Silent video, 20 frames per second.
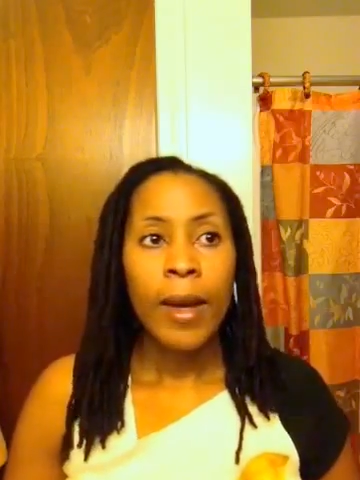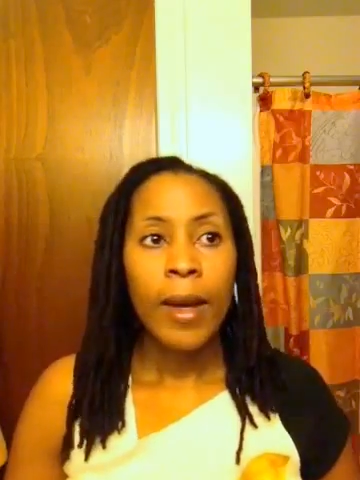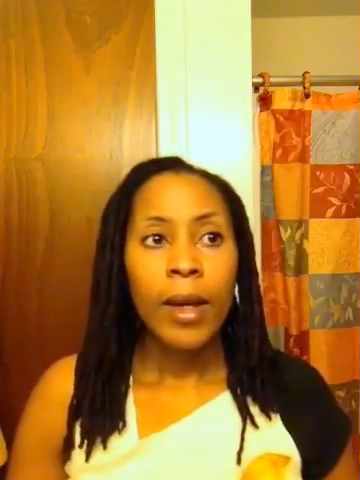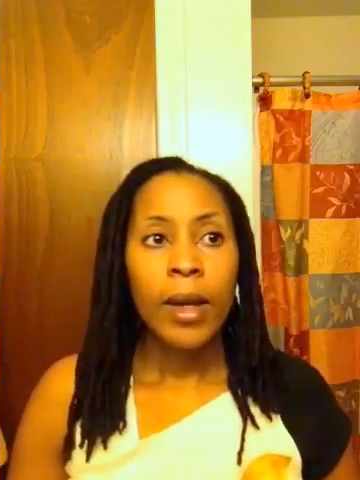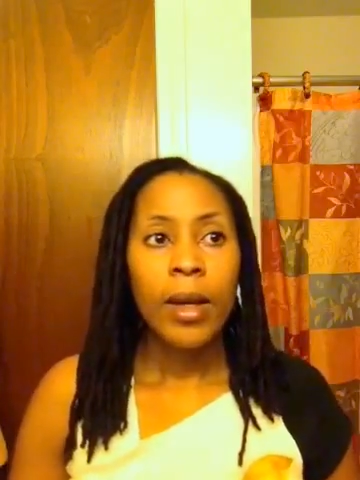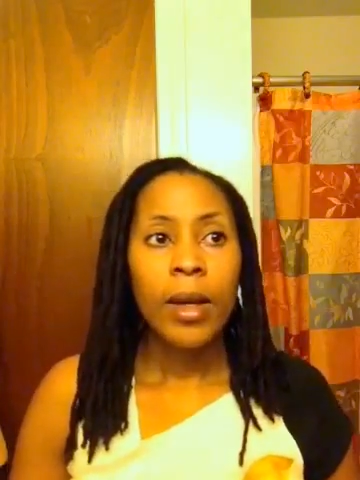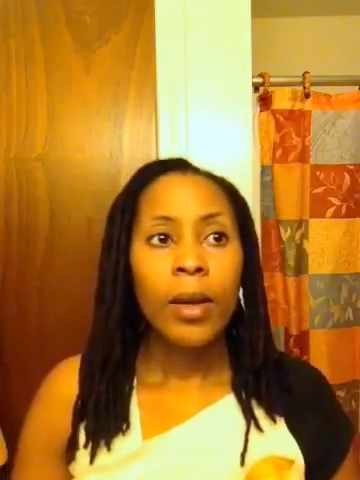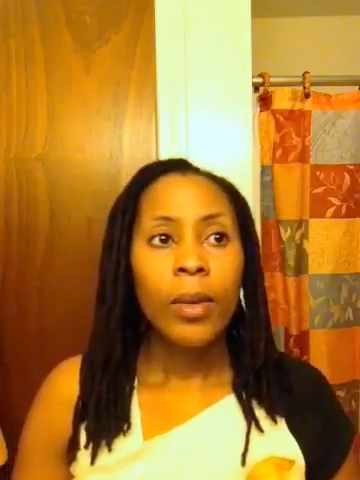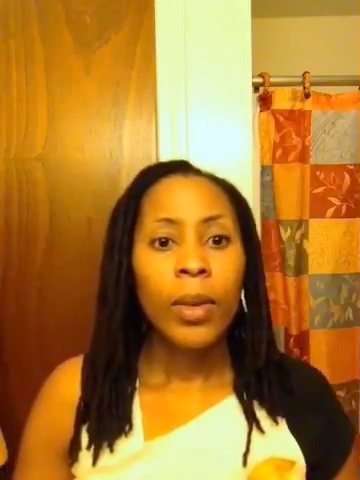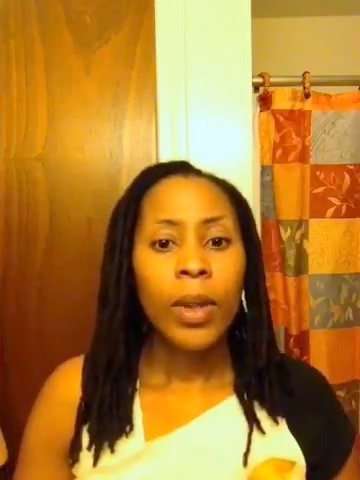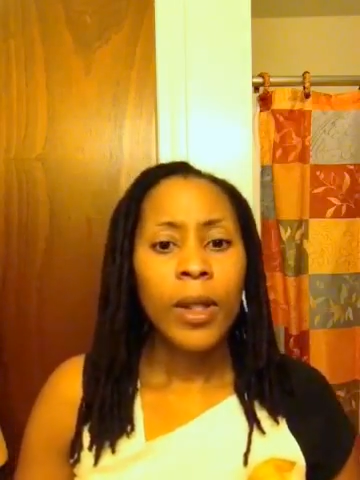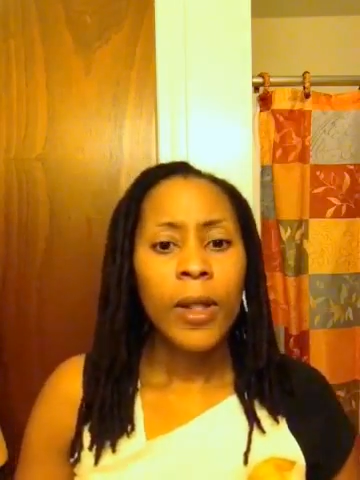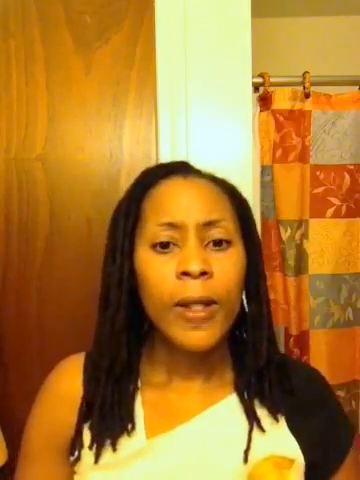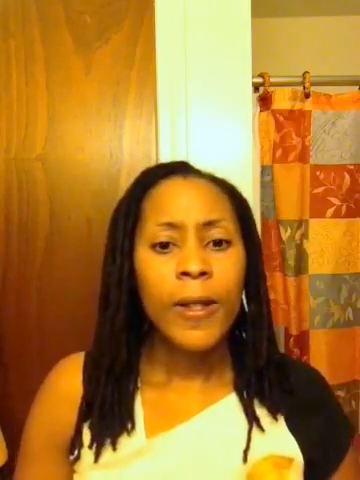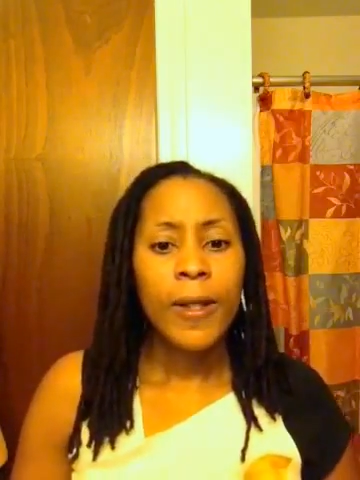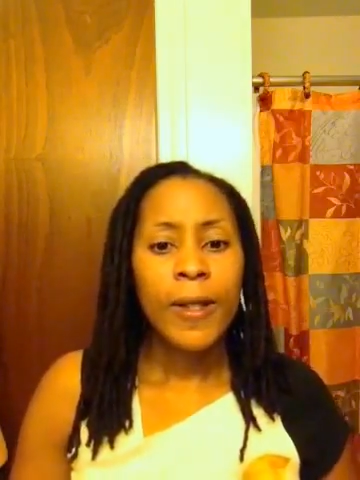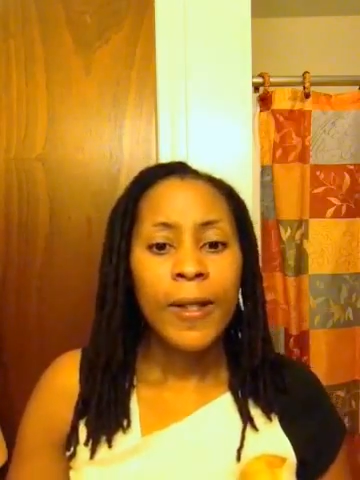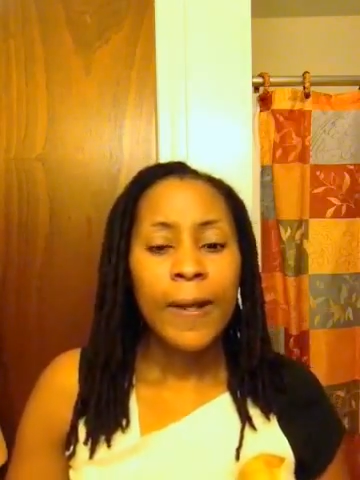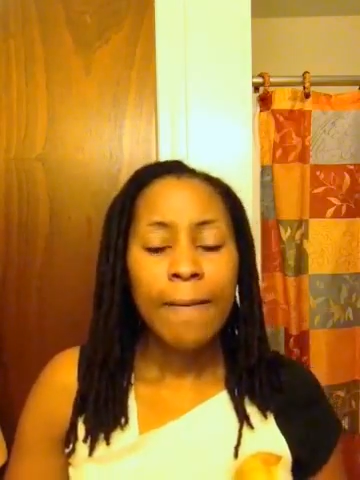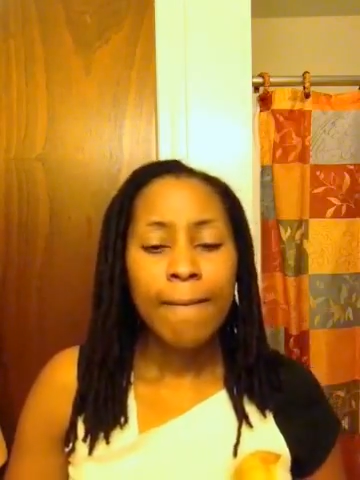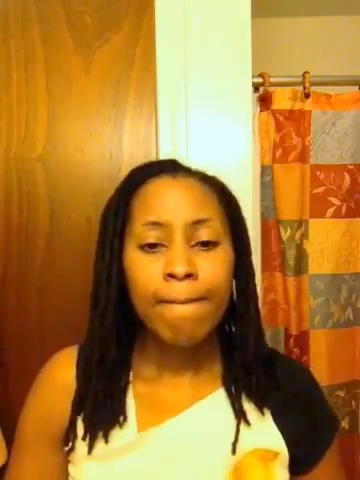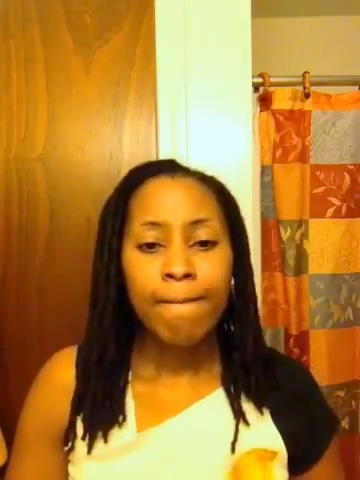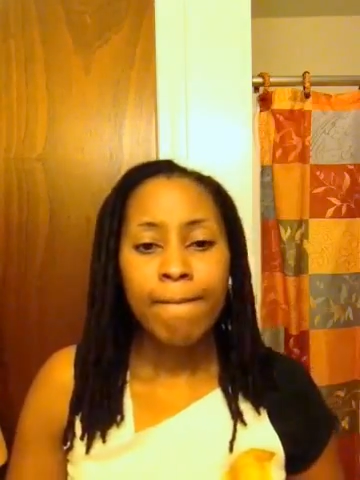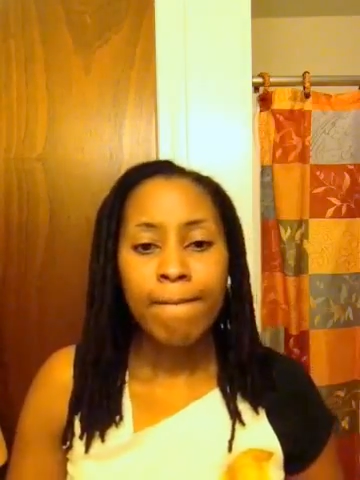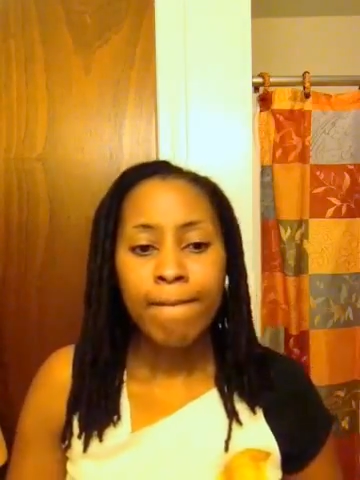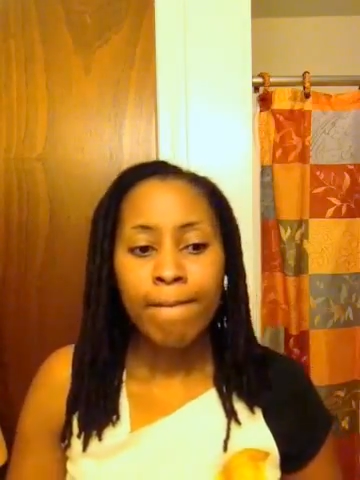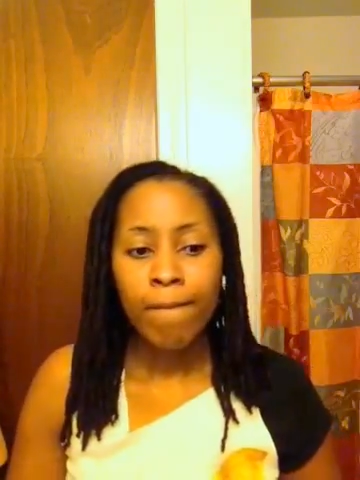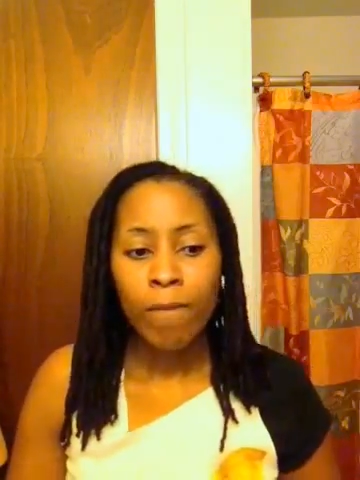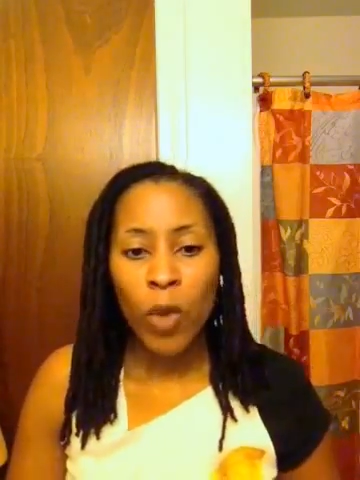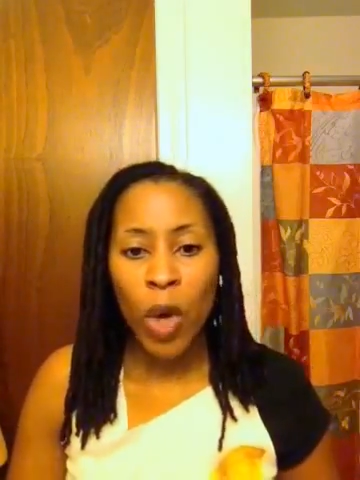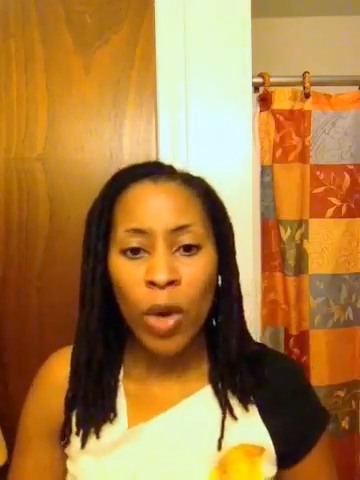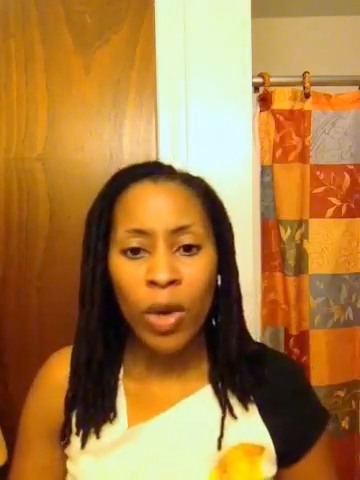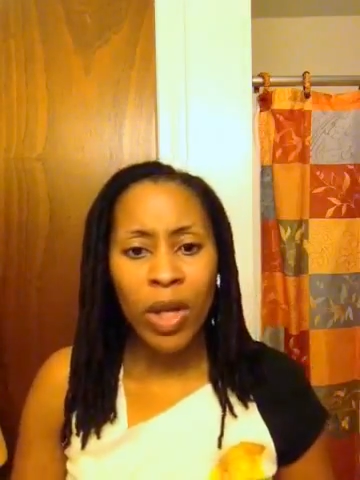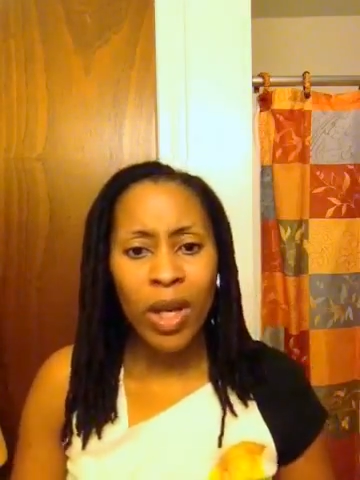And what else? Oh